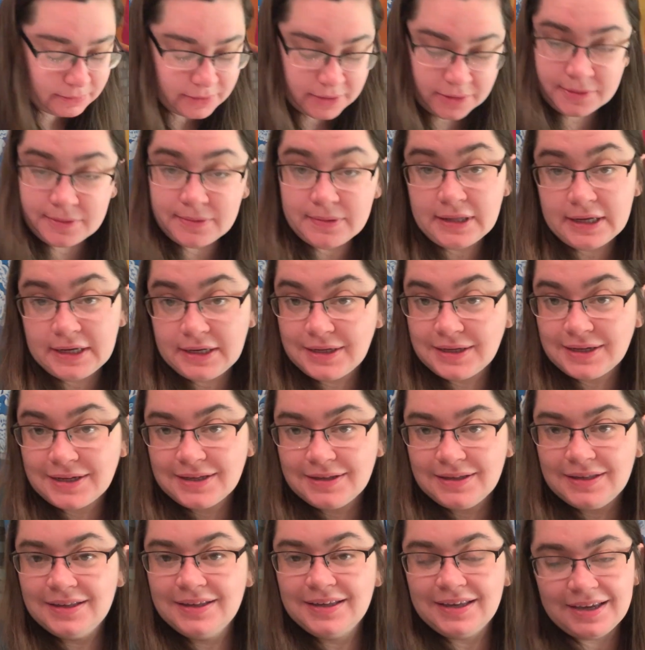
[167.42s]
better
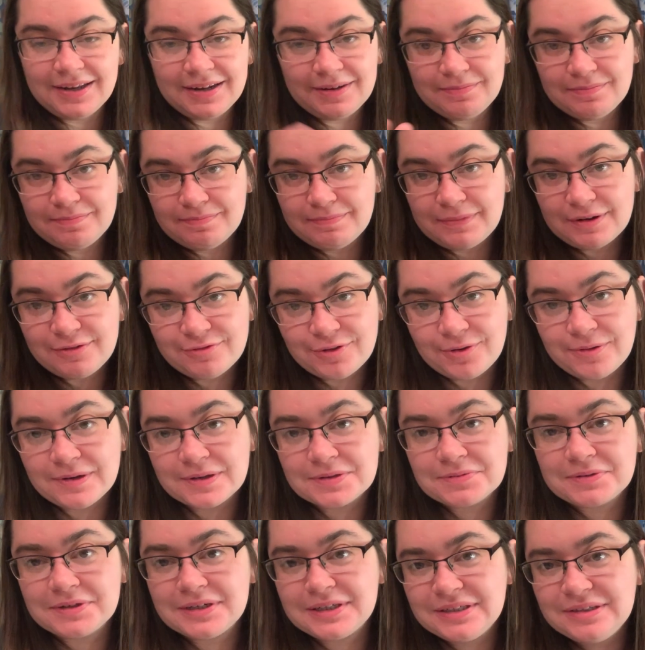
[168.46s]
lighting, and my phone is
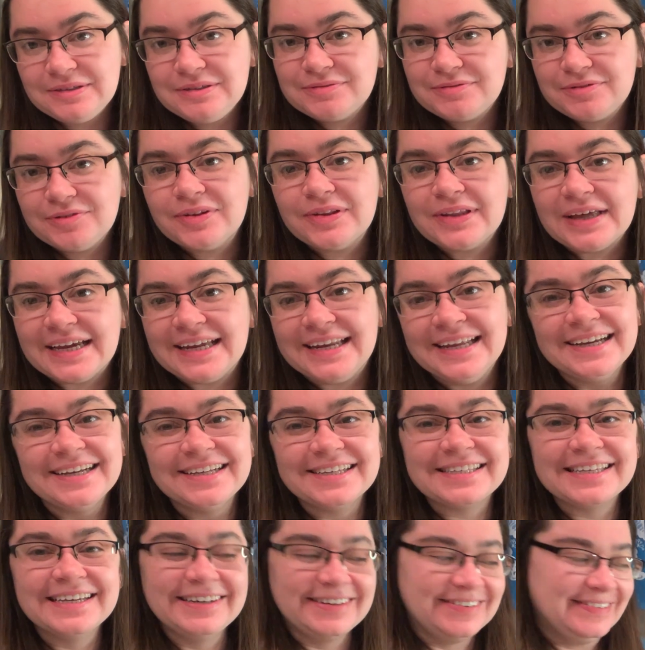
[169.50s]
what I use for the lighting,
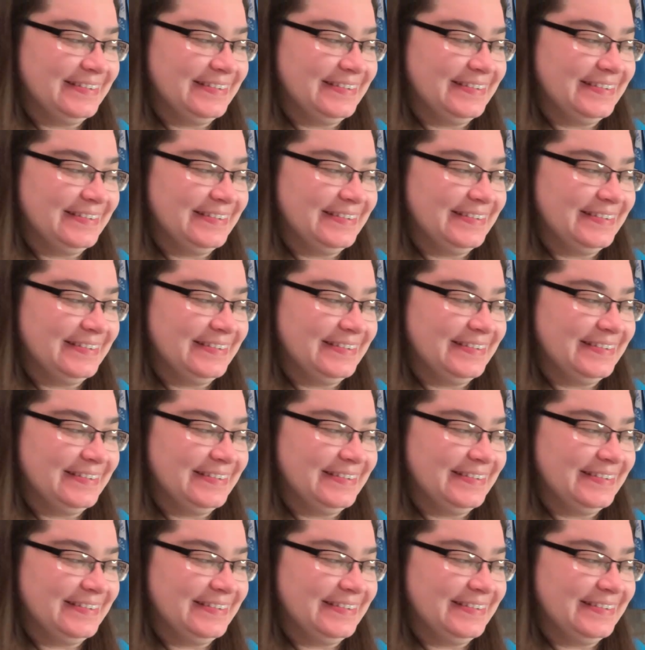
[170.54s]
so